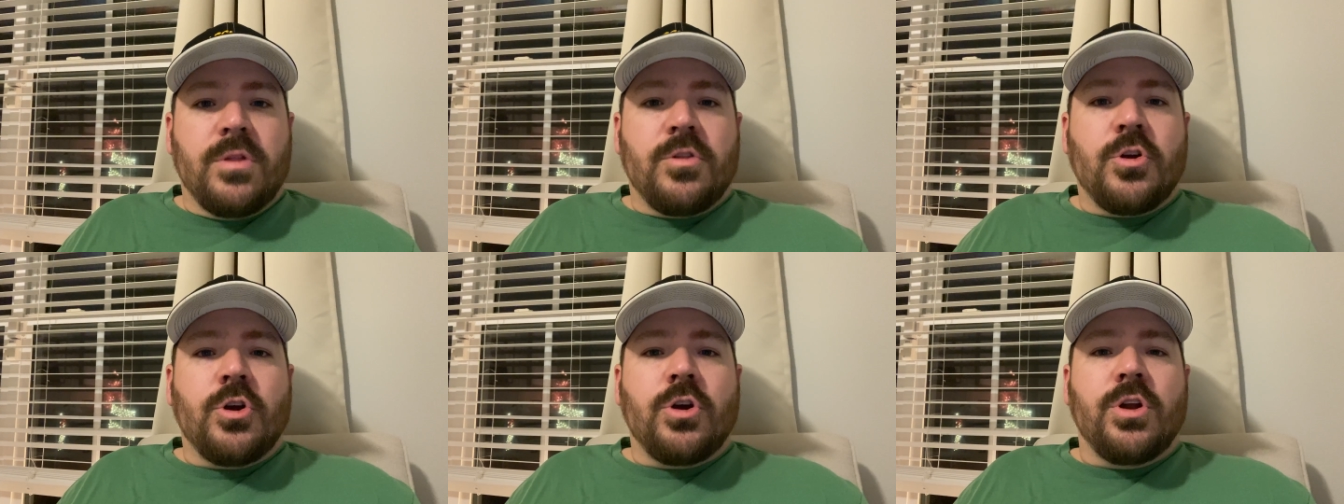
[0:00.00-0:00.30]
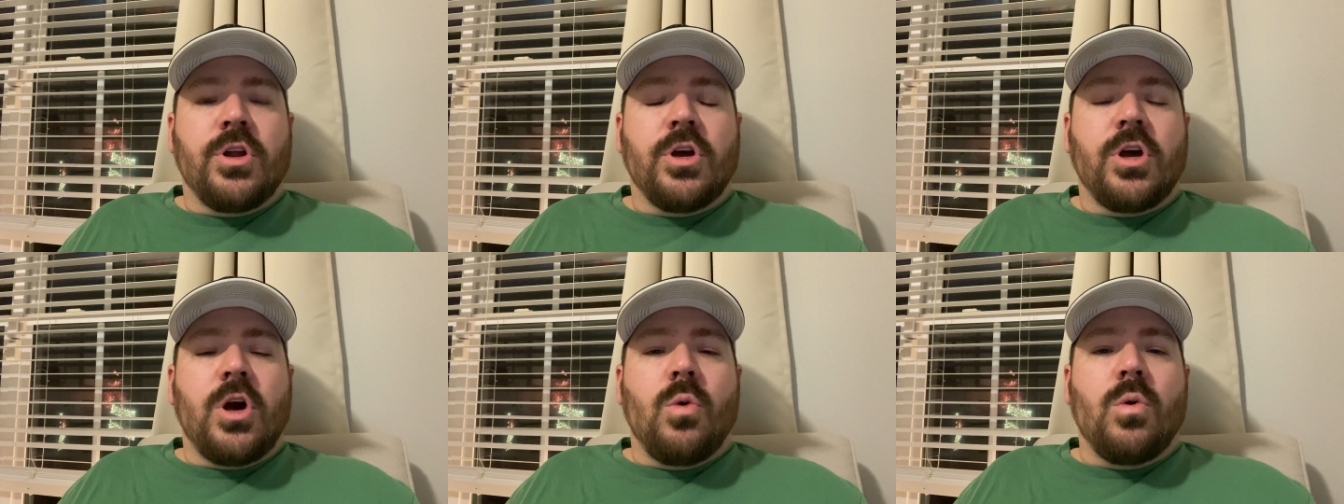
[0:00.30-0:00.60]
They're going
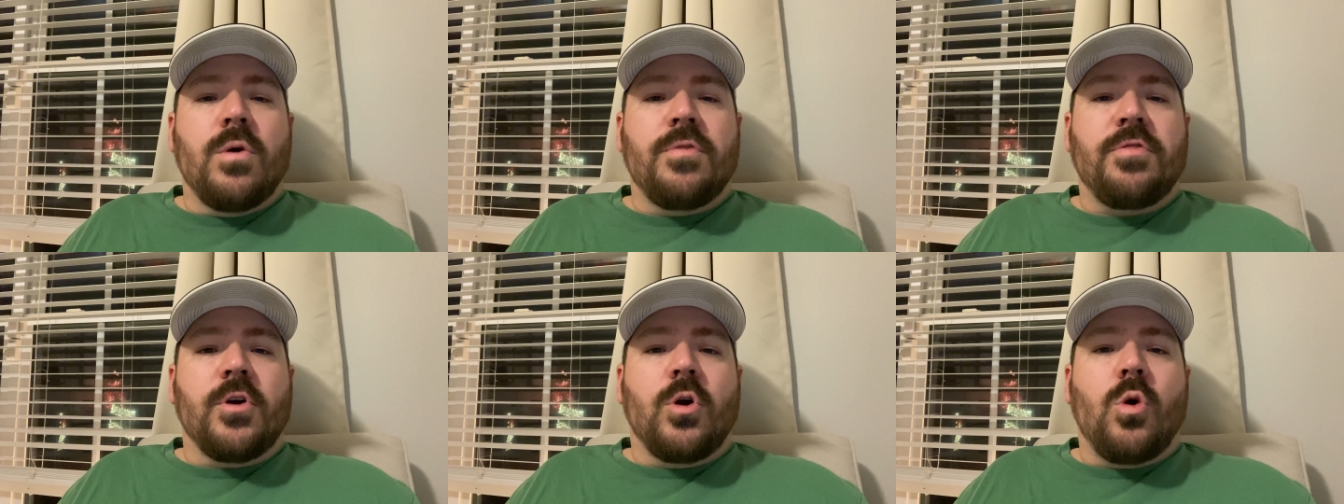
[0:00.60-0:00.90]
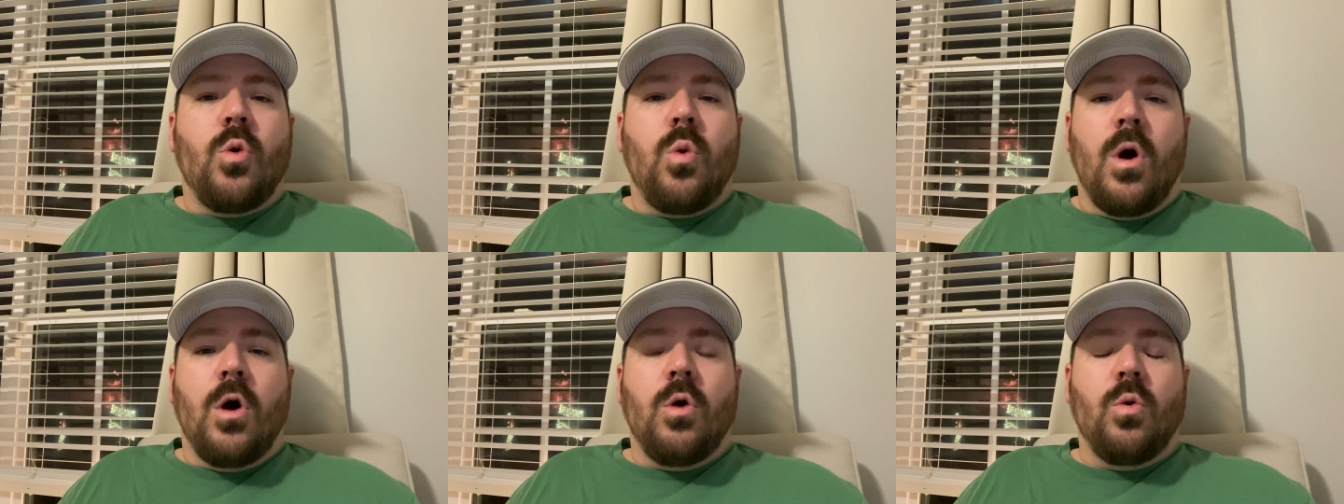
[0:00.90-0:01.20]
to go with the
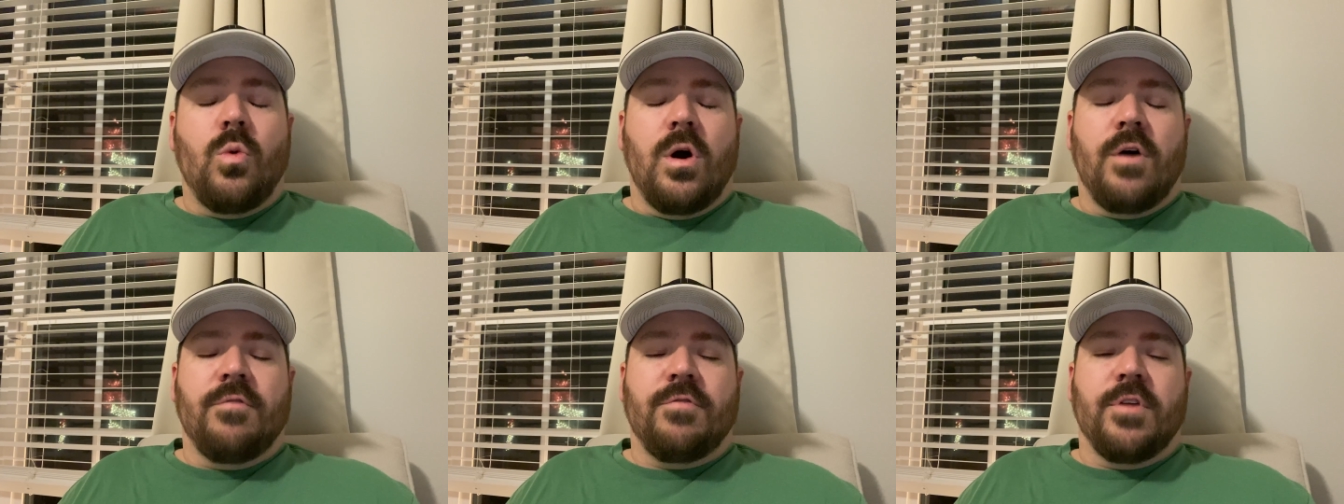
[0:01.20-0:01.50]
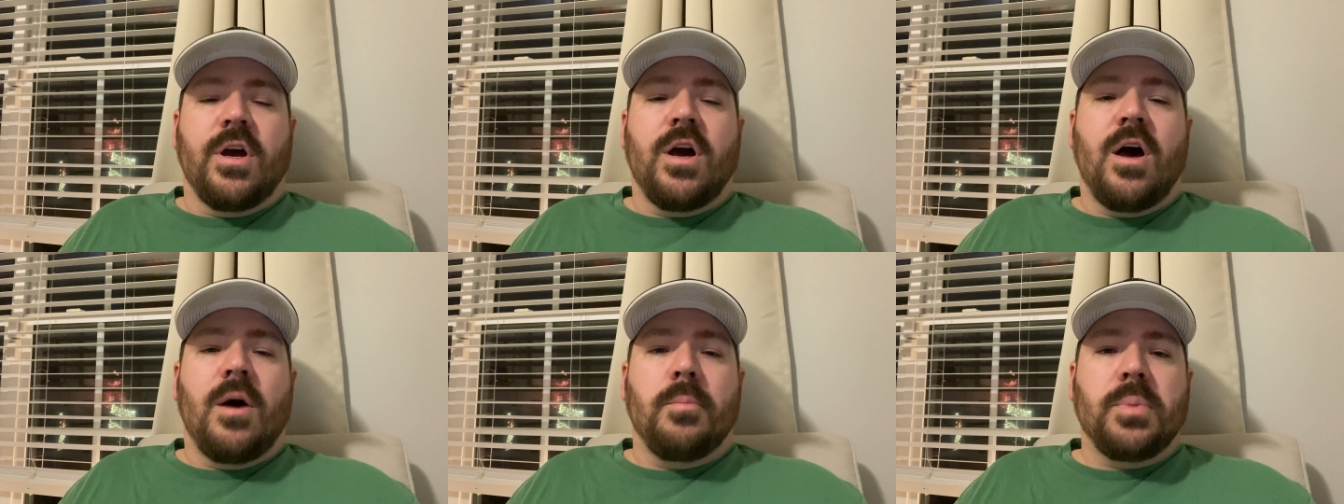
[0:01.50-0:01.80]
quote of the
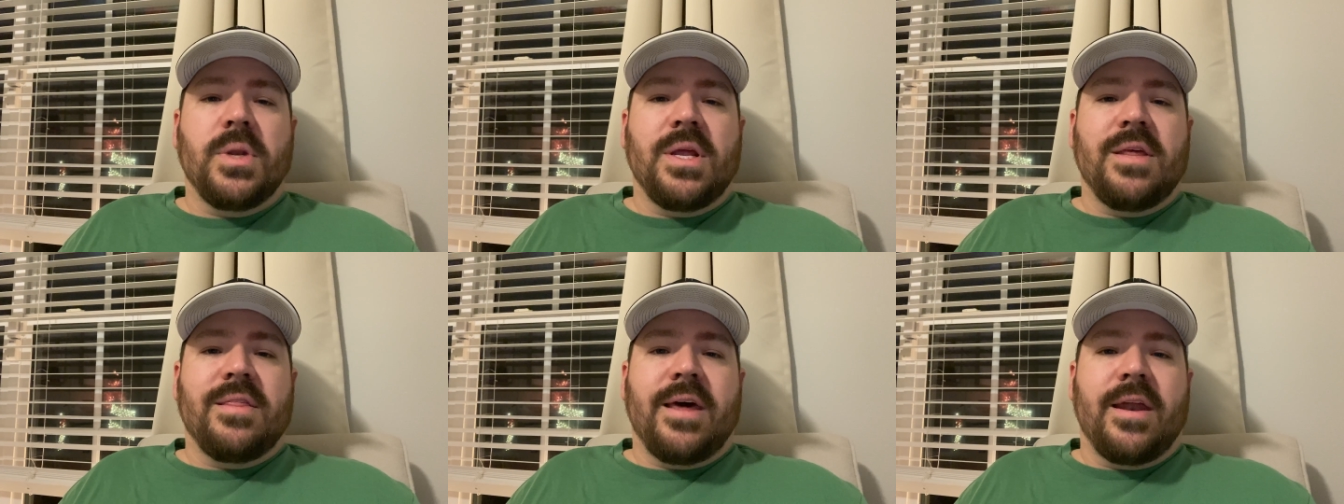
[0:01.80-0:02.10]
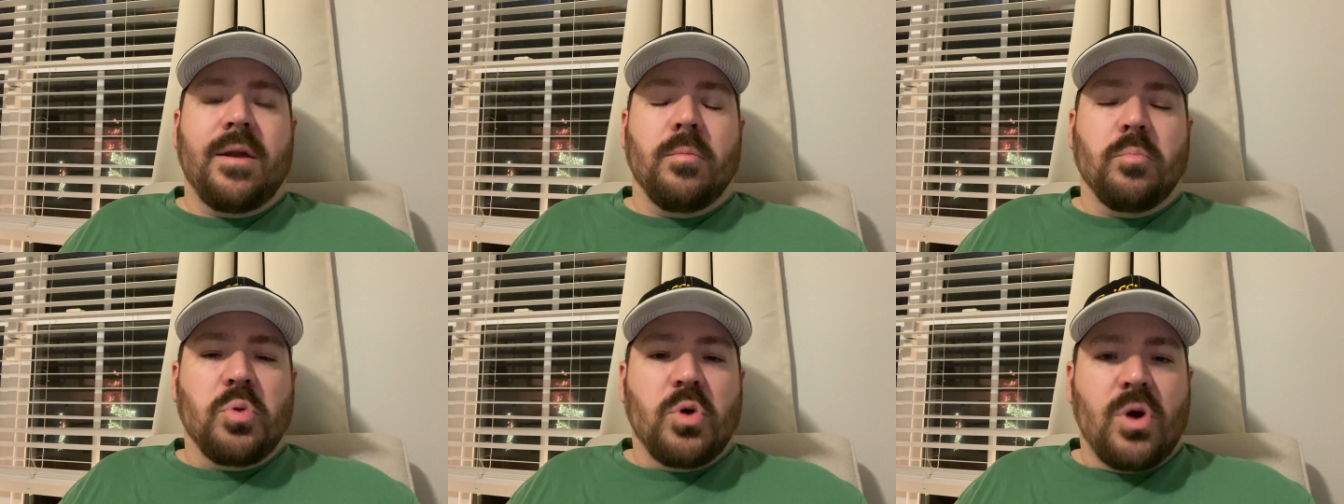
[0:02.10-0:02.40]
company that
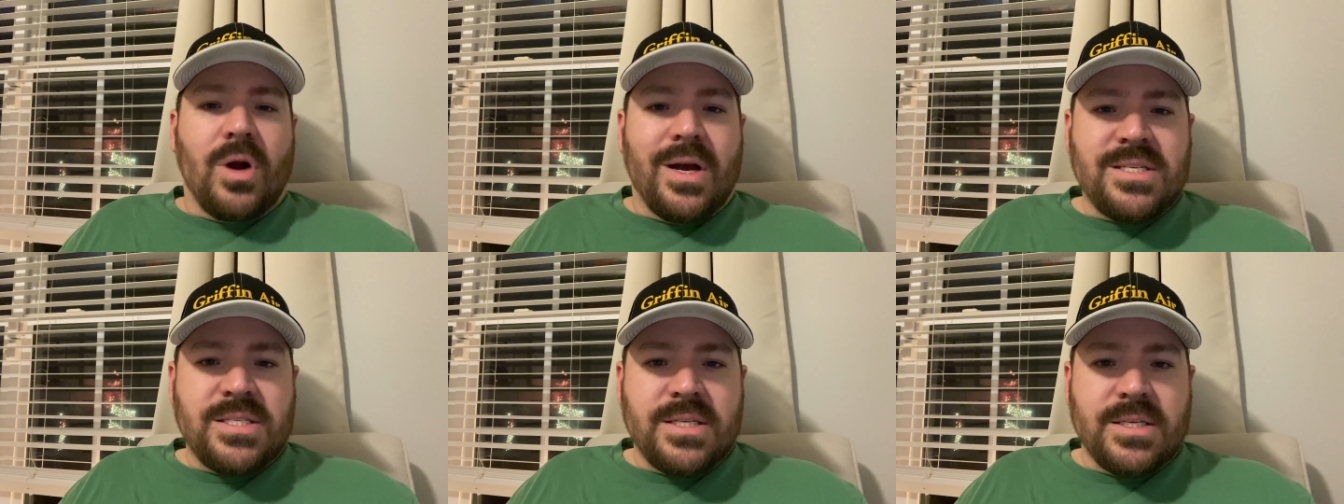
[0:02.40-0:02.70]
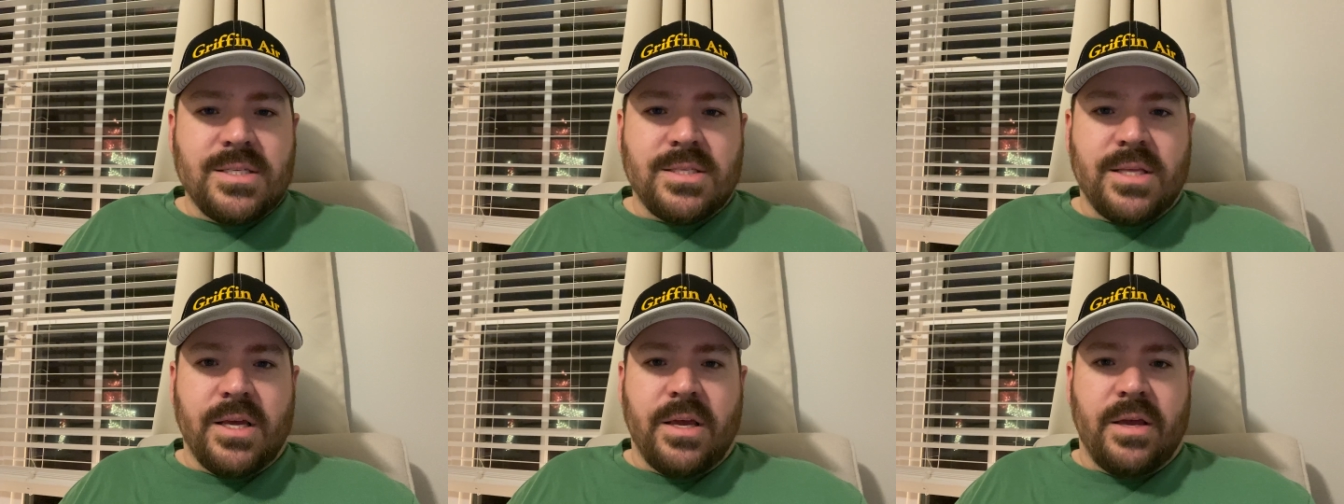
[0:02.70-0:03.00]

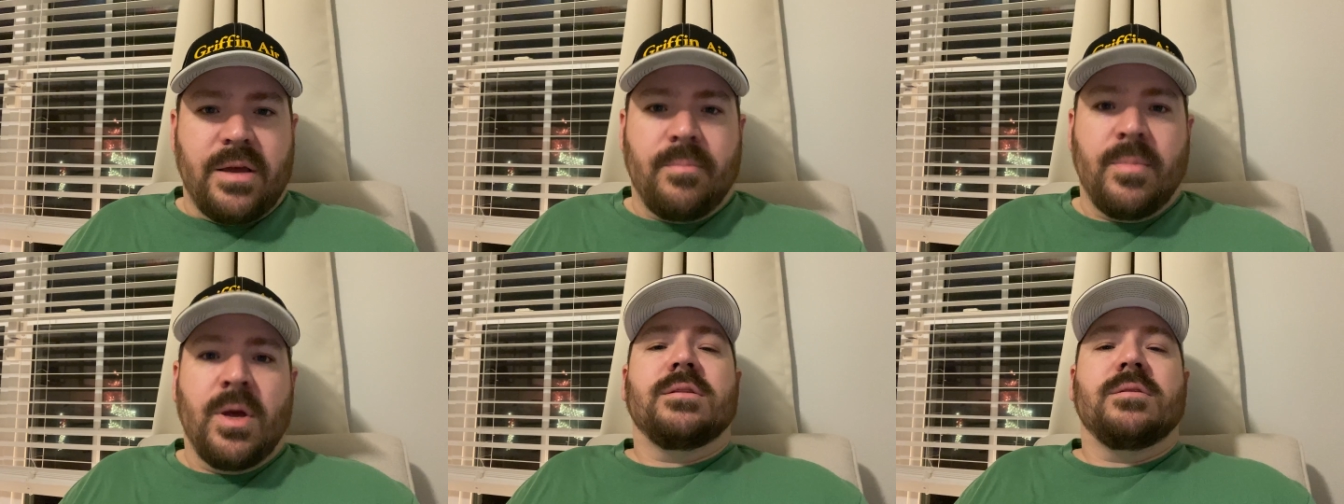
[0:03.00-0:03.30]
impresses them,